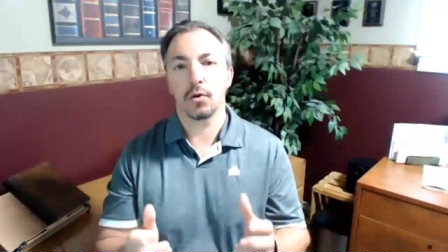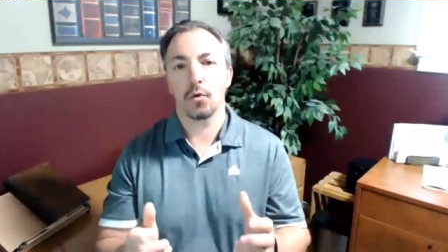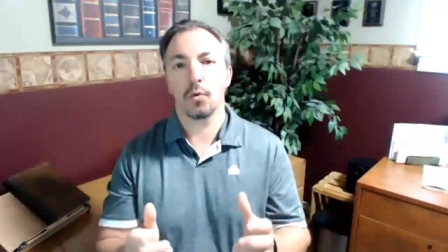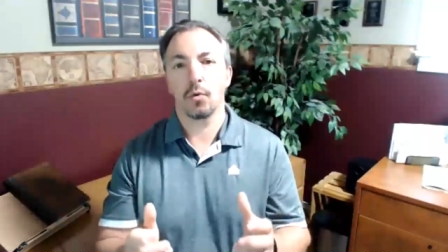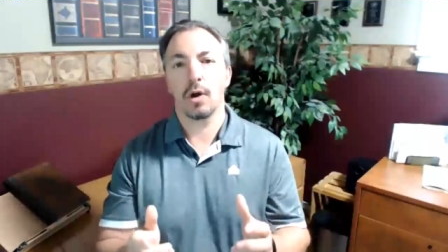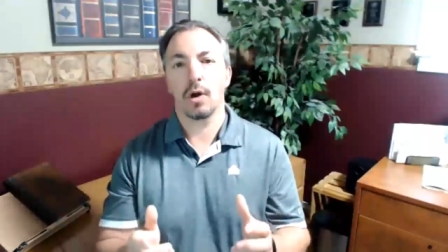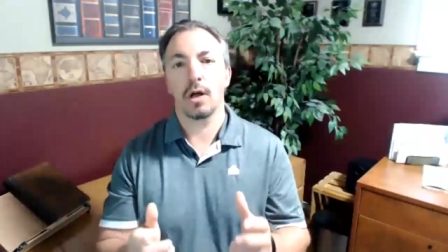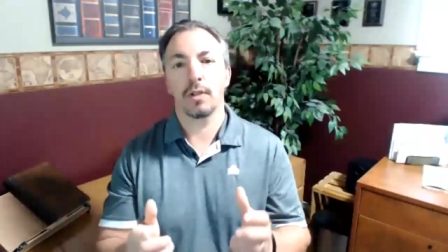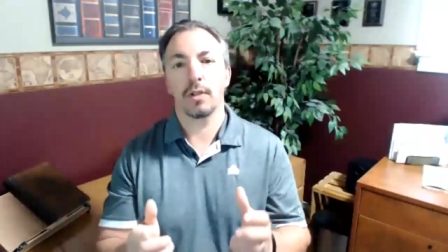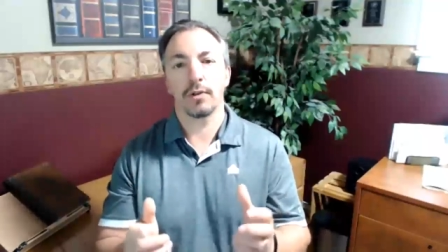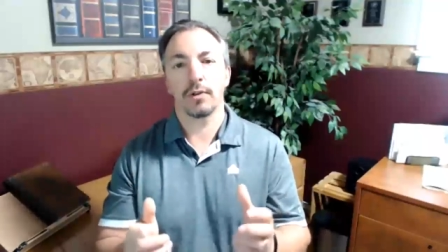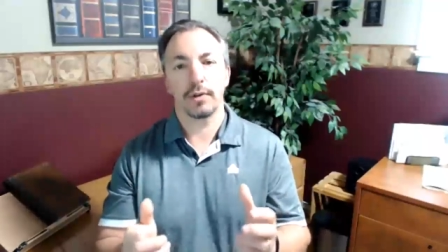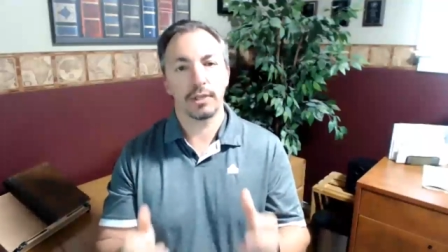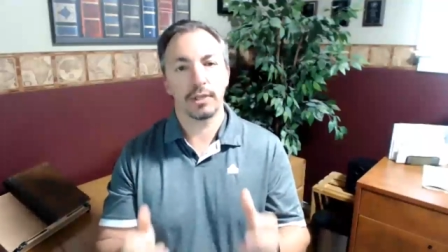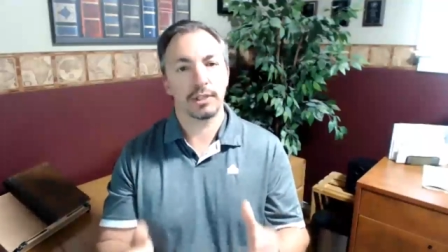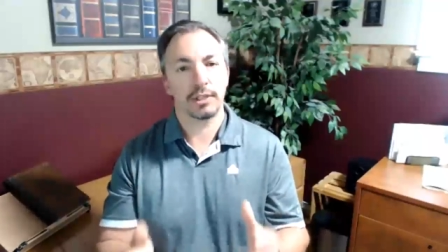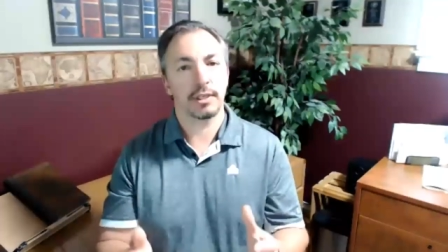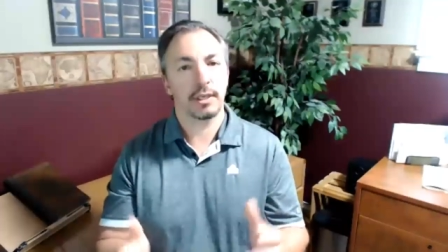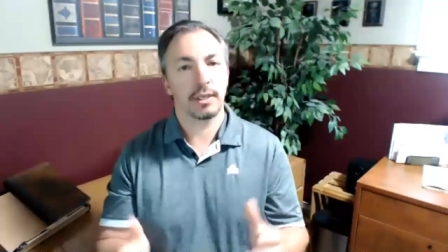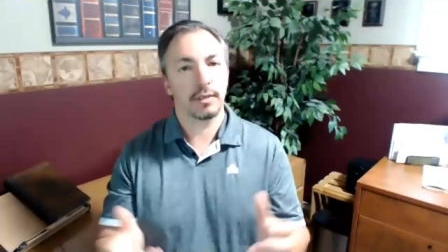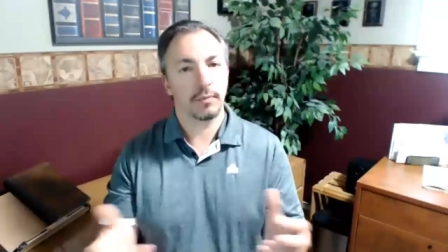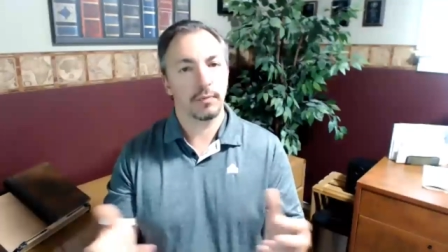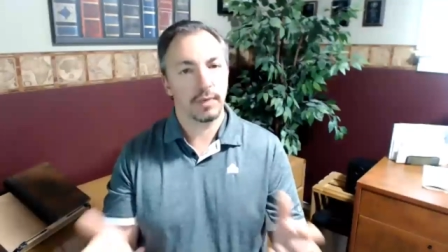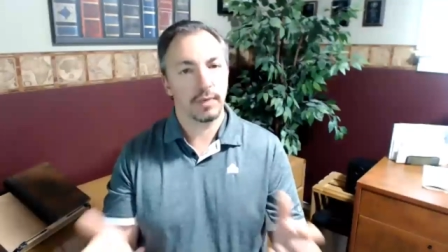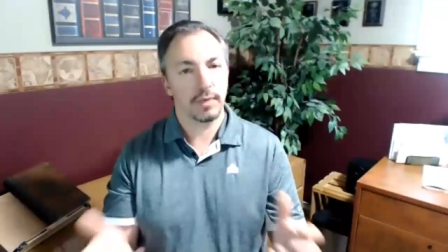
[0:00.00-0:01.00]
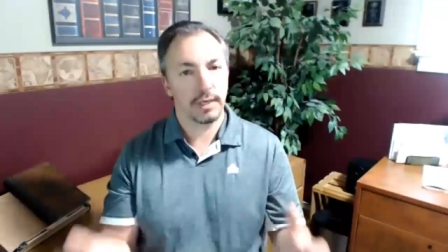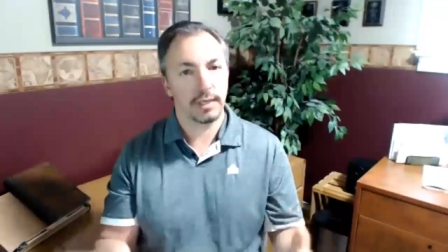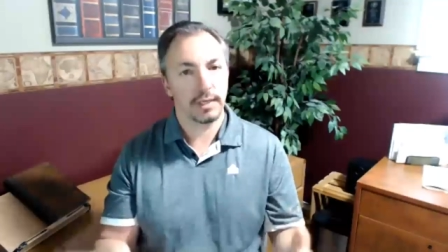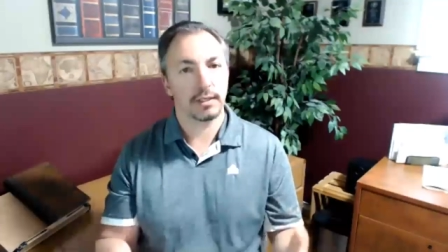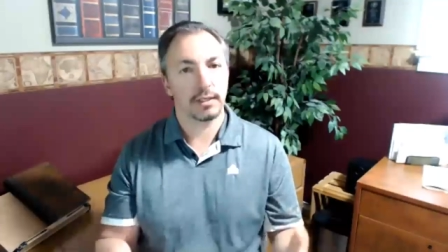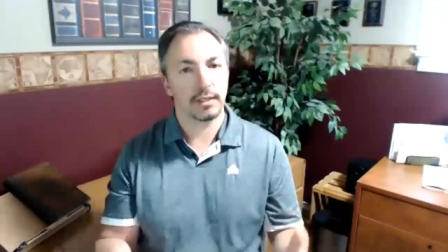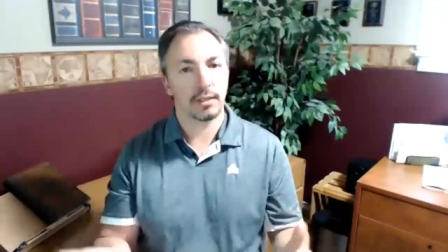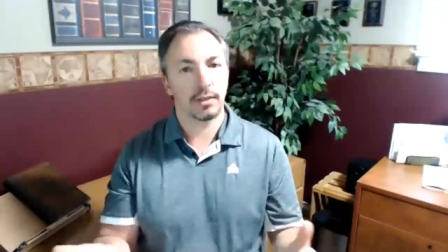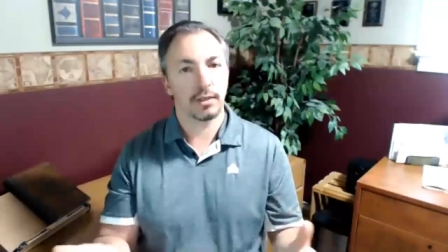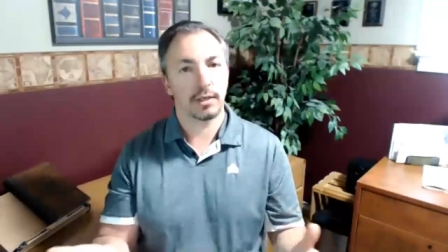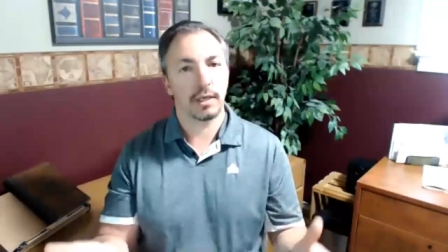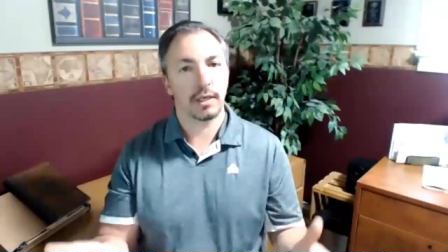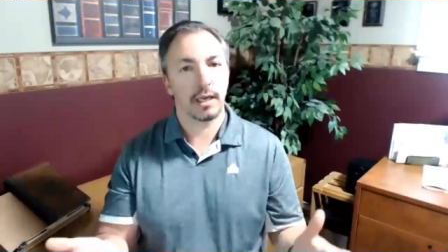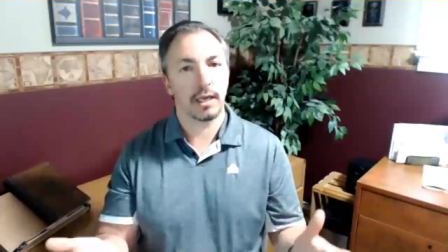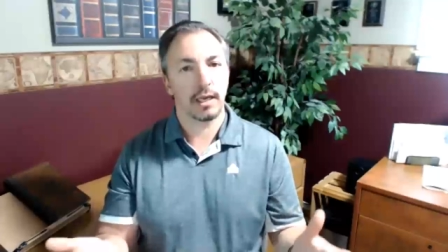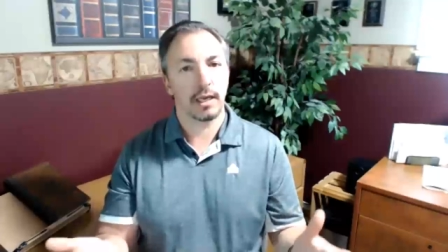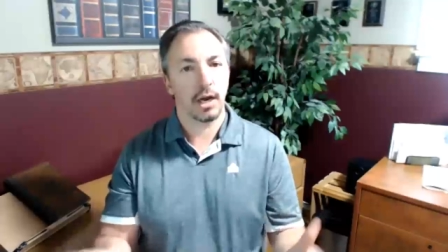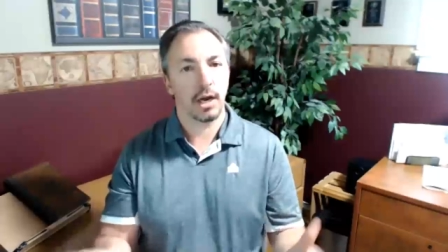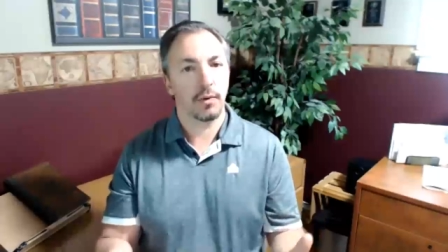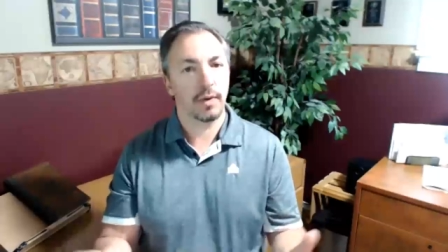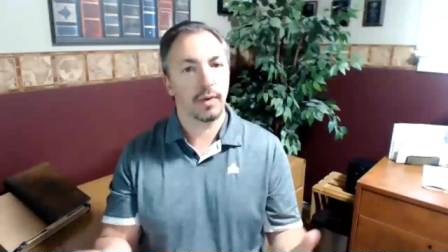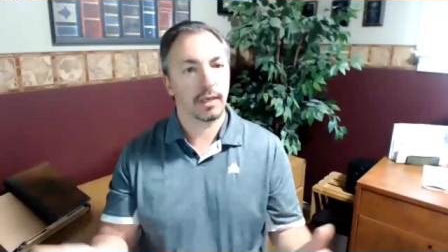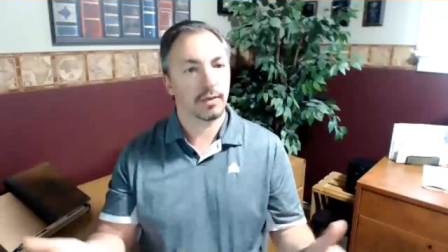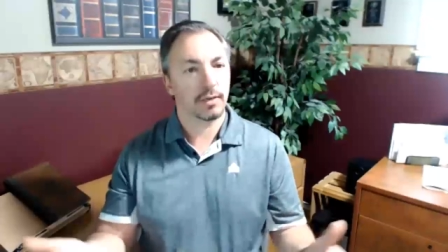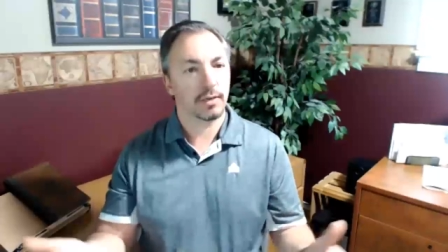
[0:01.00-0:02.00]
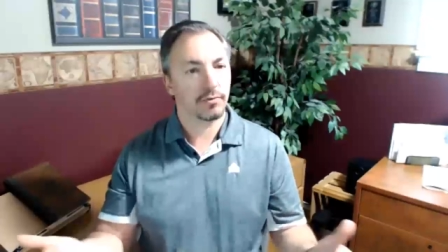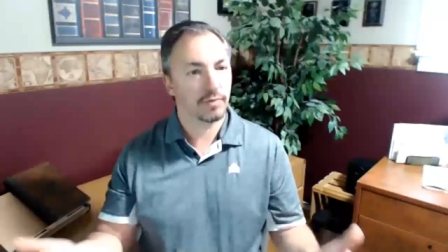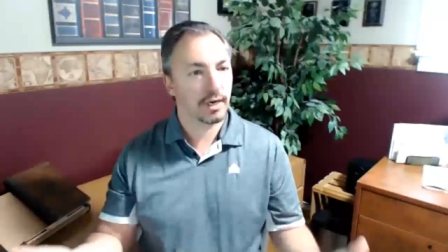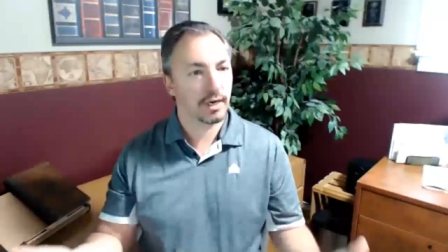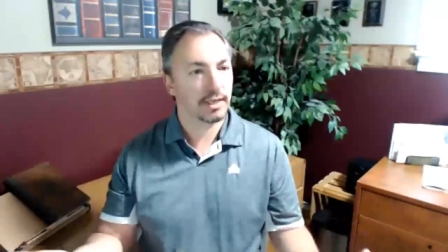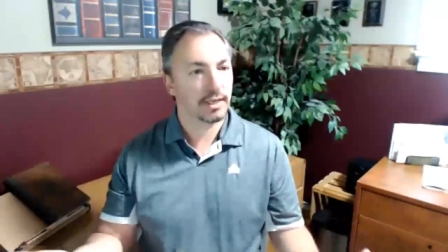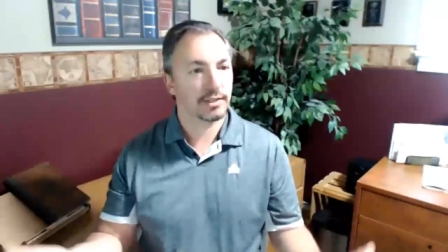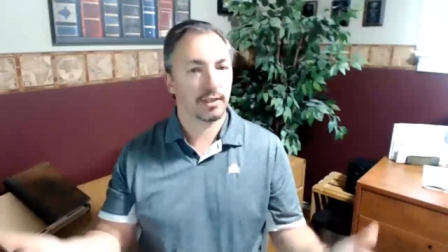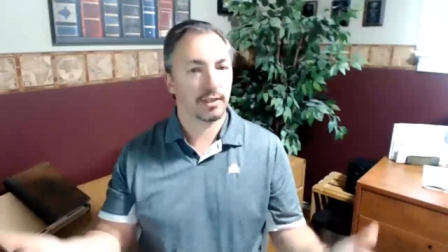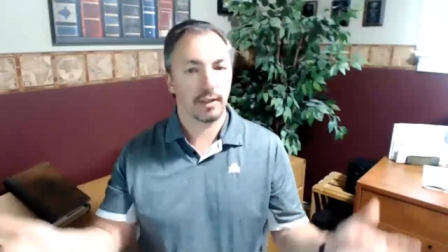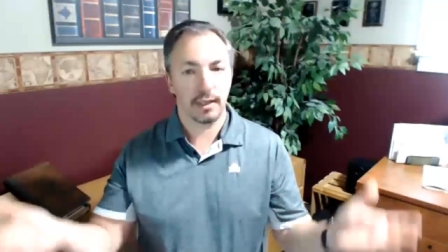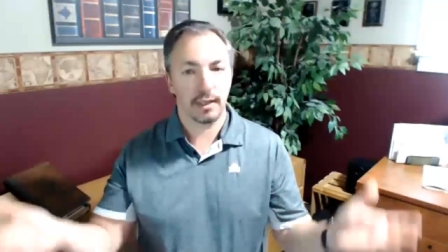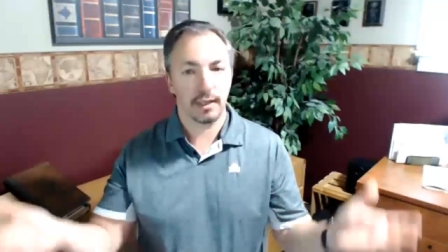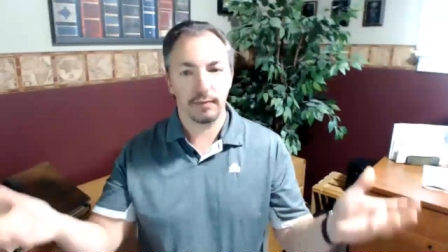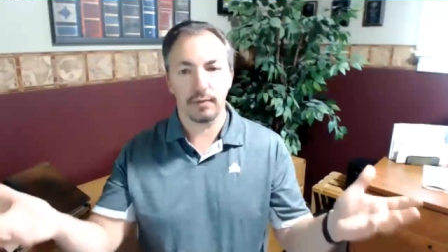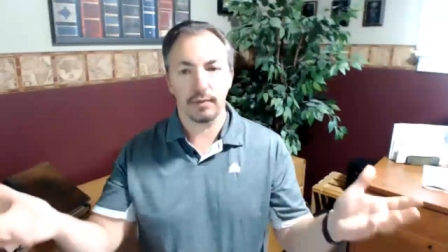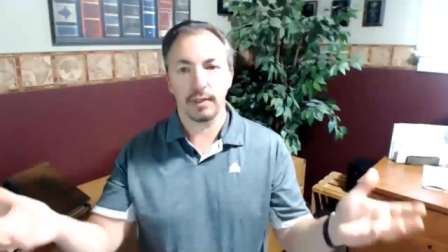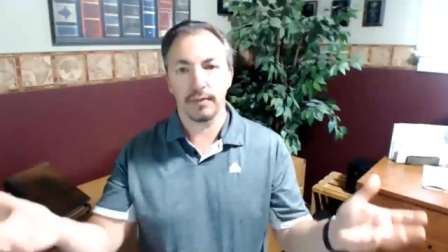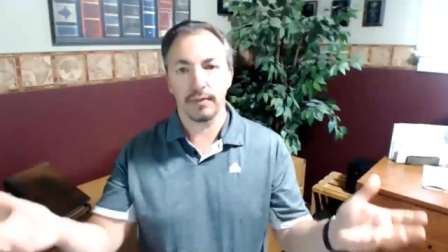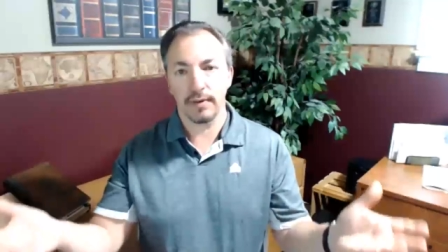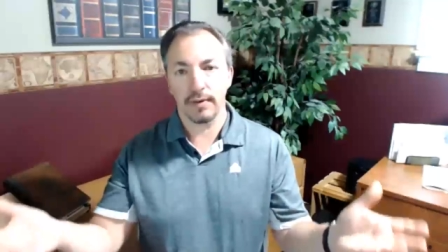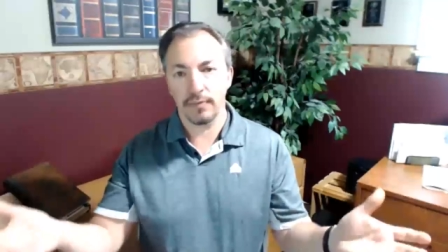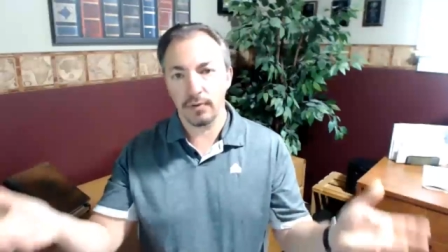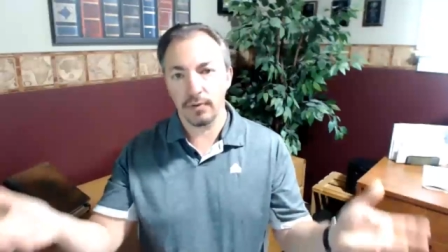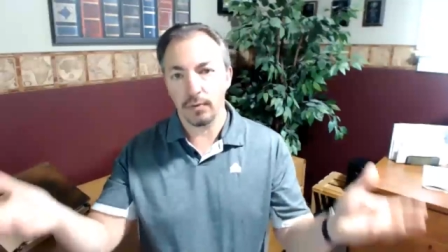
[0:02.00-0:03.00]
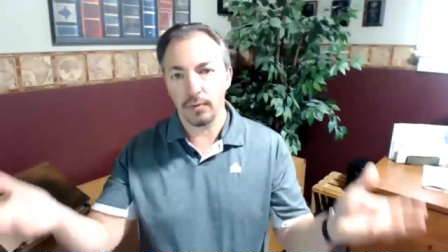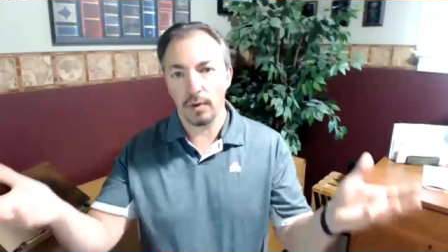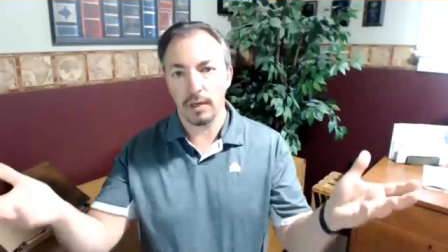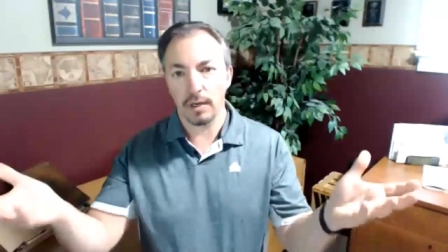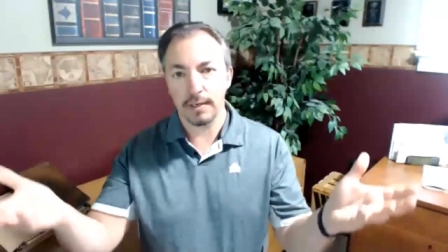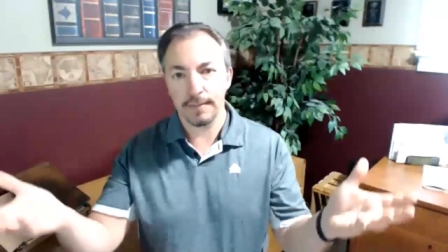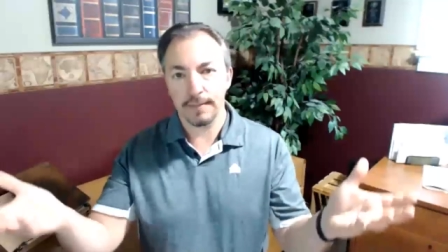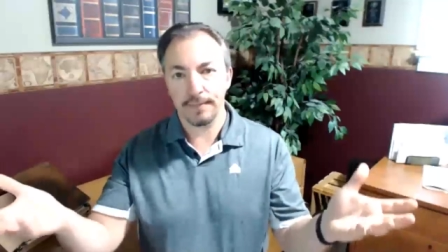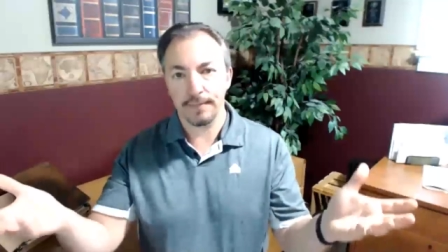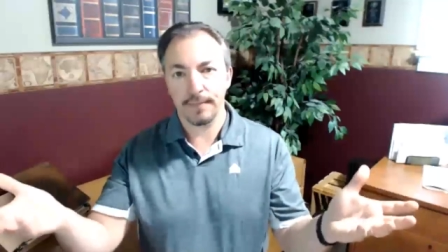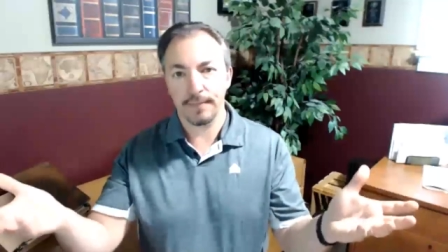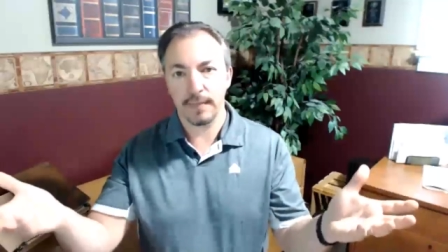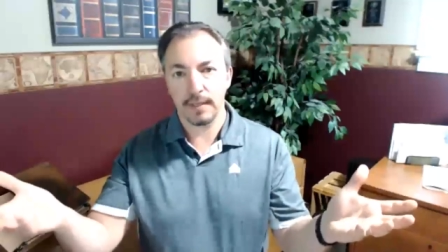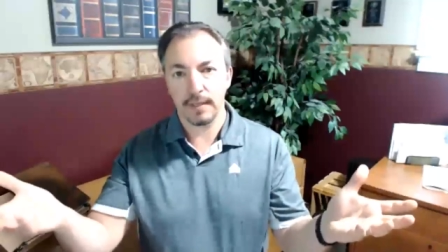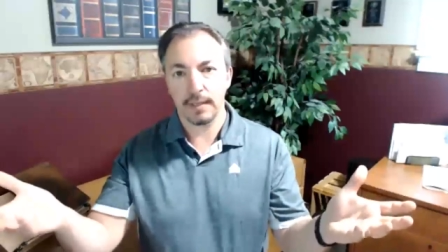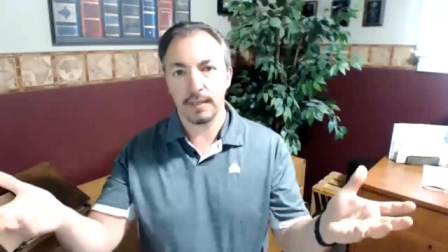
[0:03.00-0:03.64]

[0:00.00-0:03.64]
while we need to look at how we can raise a level of everyone,